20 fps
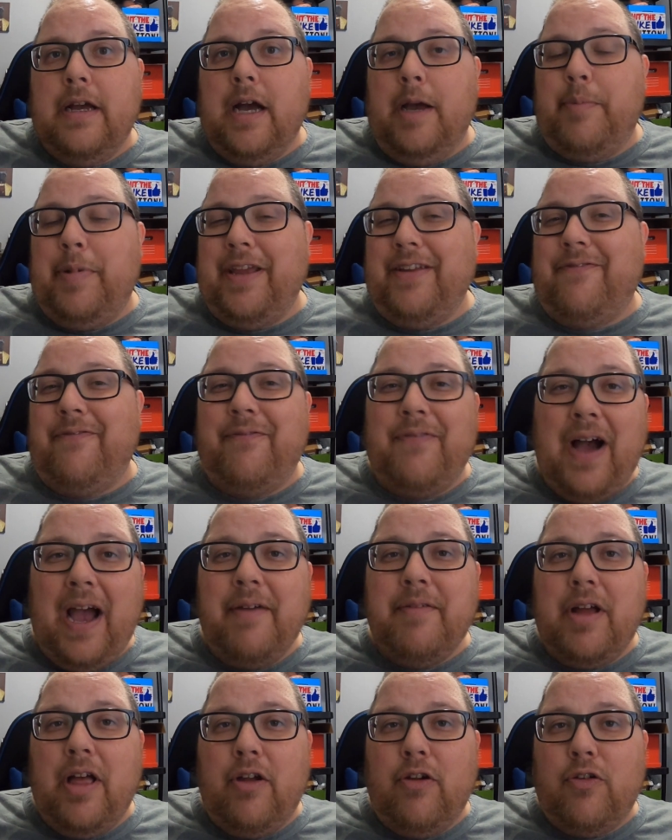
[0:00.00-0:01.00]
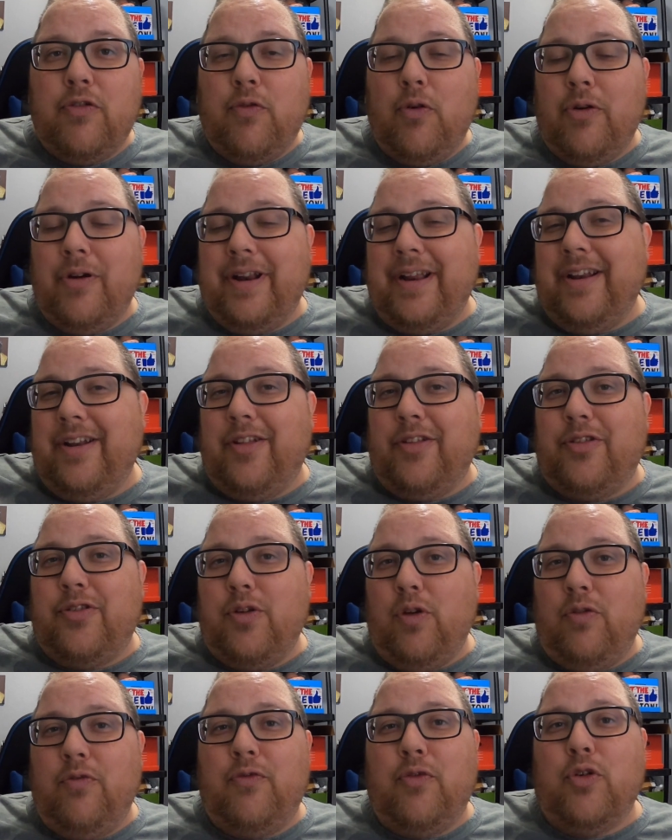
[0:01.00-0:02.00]
I paid $5 for it and it
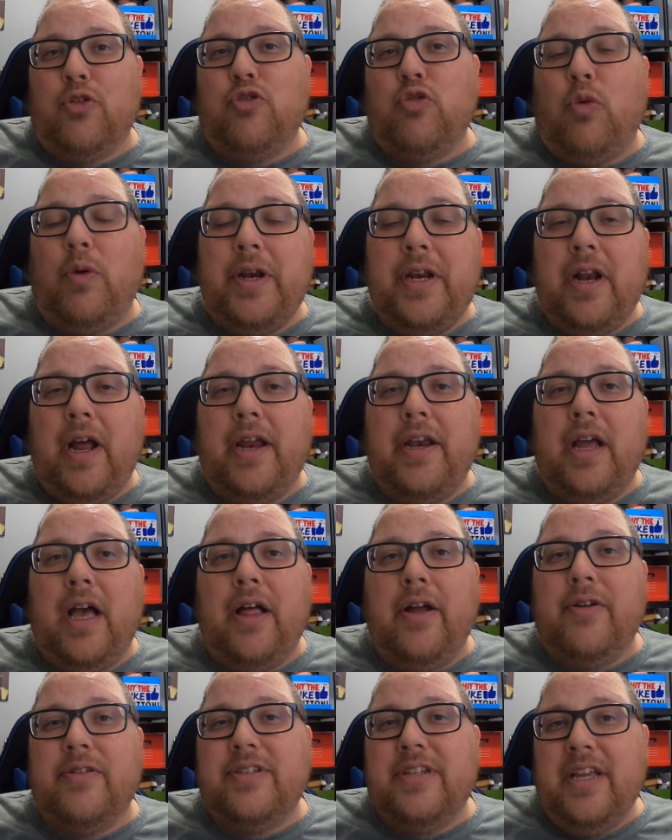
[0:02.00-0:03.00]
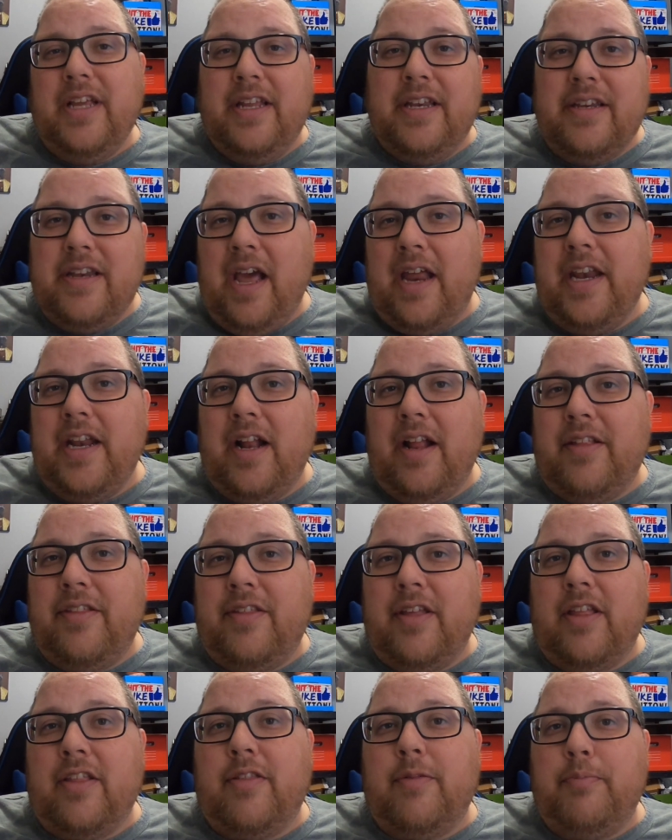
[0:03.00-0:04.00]
sold for
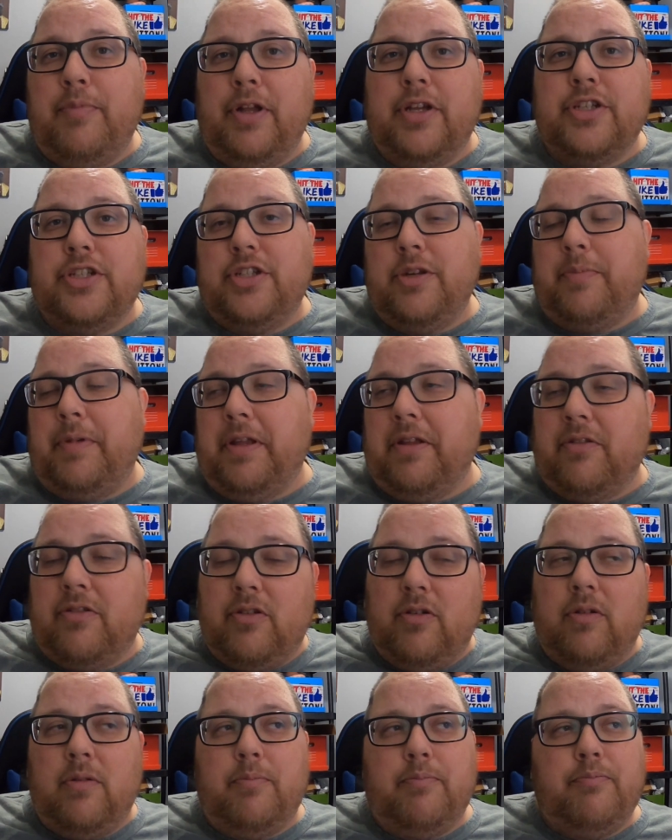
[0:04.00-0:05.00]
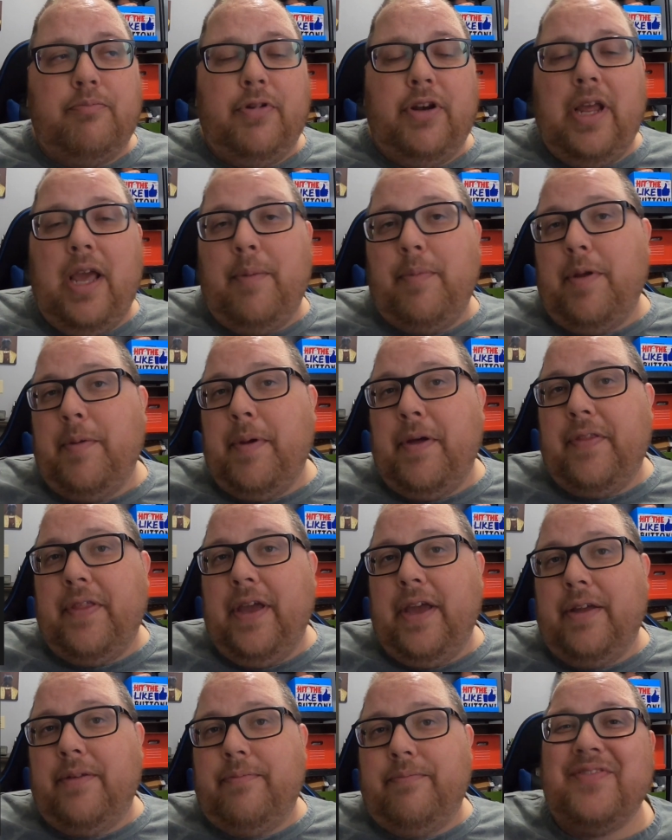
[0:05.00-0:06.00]
$29.99 plus shipping. So I'm pretty happy about
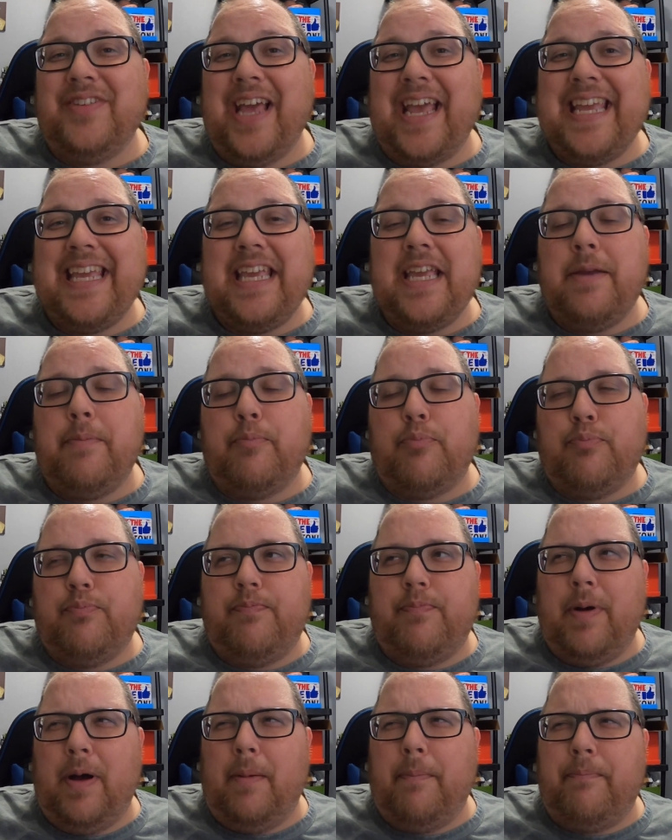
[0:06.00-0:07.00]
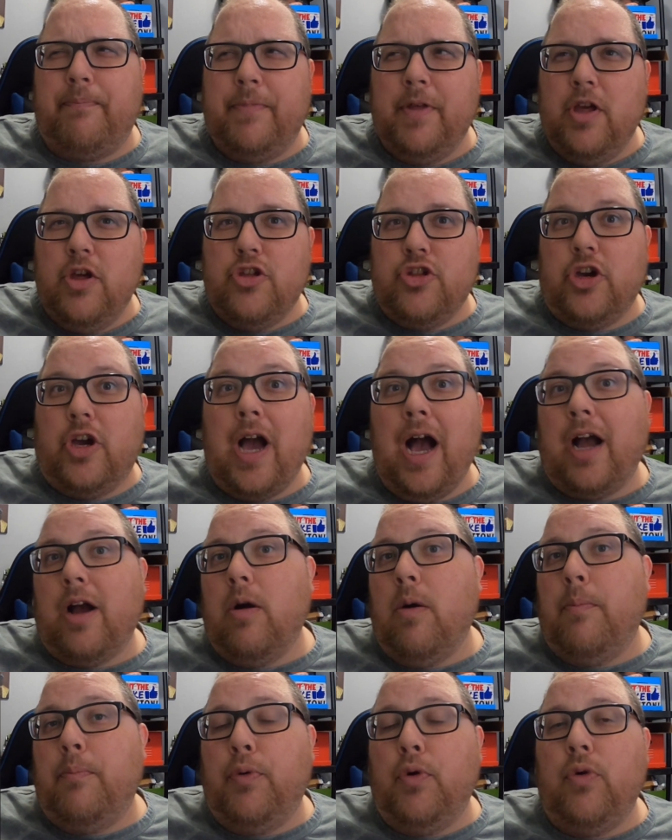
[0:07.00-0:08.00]
that. Nike uh,
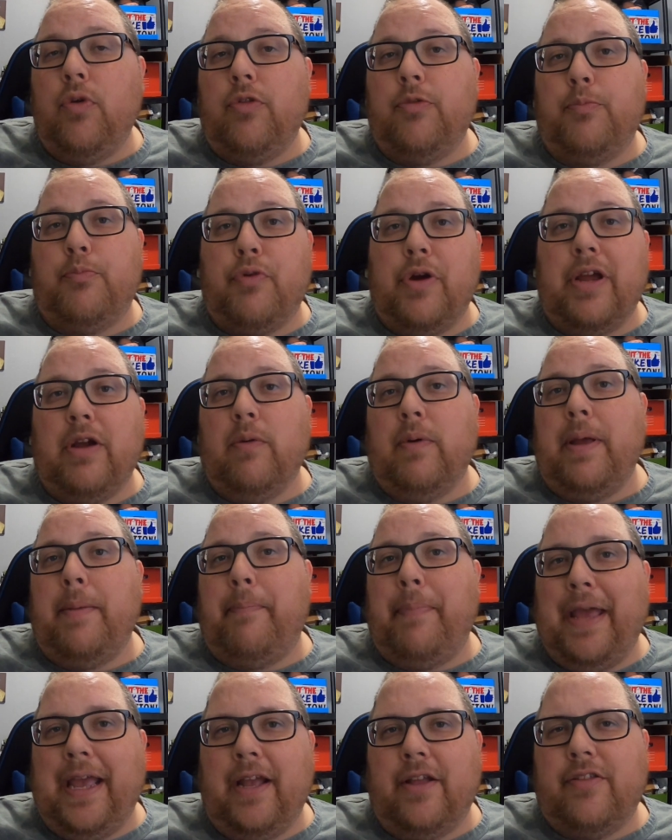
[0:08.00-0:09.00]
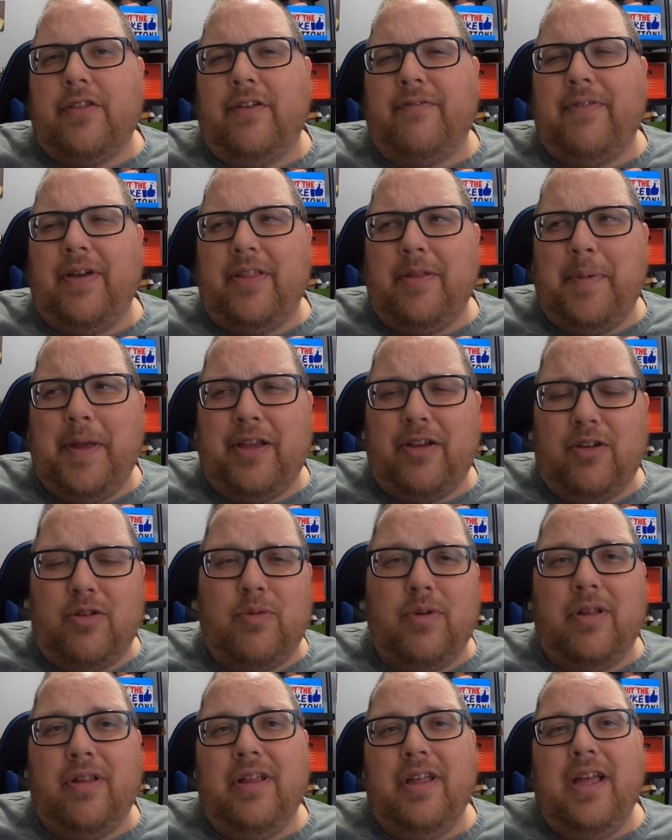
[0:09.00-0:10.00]
Chicago Bulls breakaway pants. I found them at
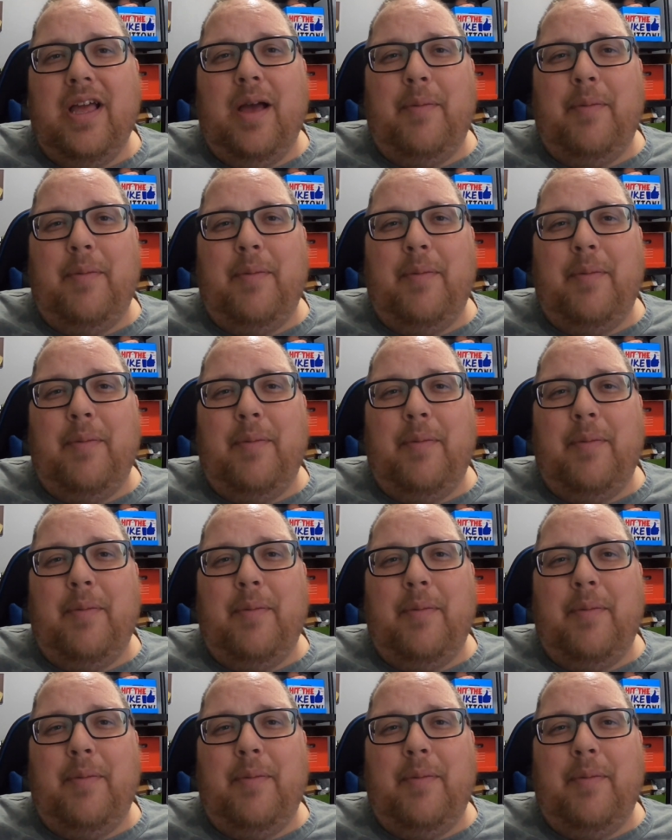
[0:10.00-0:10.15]
Goodwill.